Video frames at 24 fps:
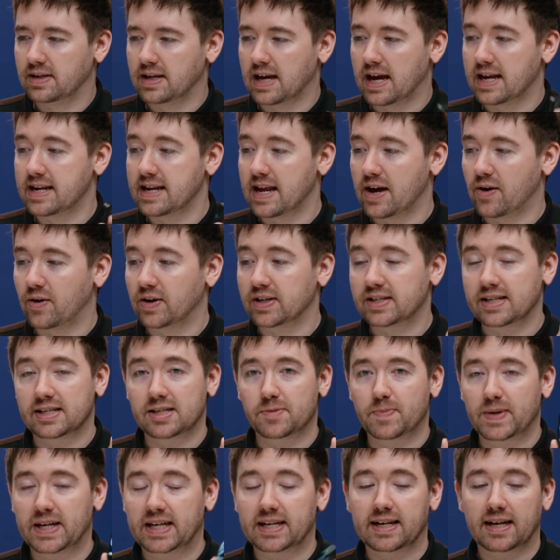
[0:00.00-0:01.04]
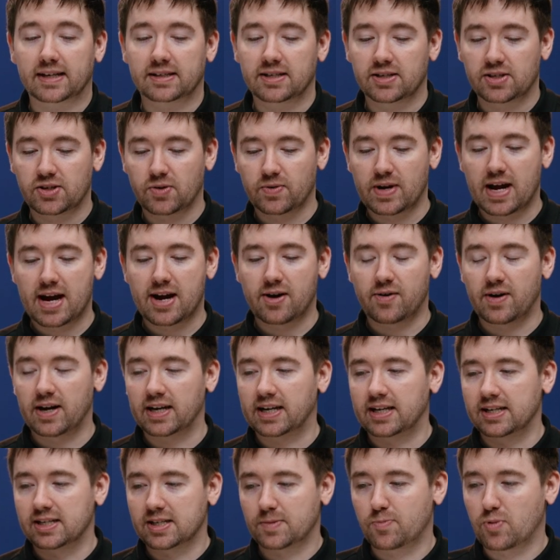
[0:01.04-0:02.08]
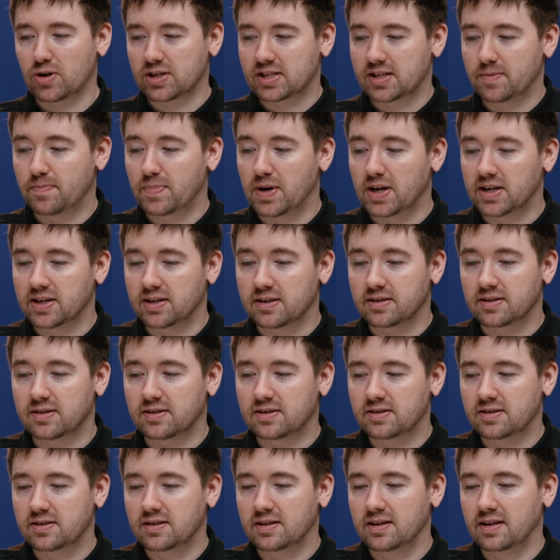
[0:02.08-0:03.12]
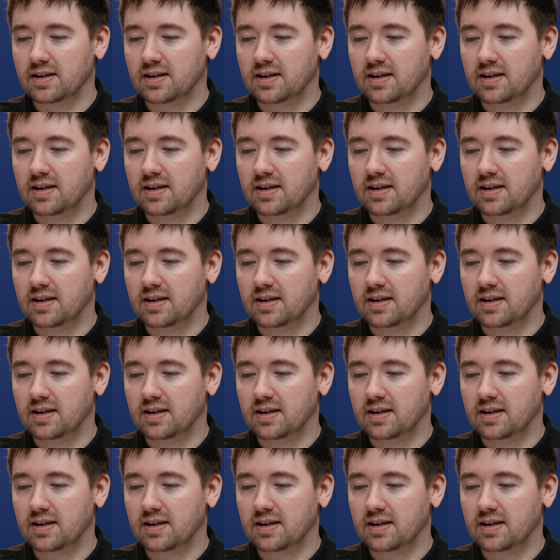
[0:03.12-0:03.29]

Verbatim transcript: And now it says it's been connected. So now I can just press the buttons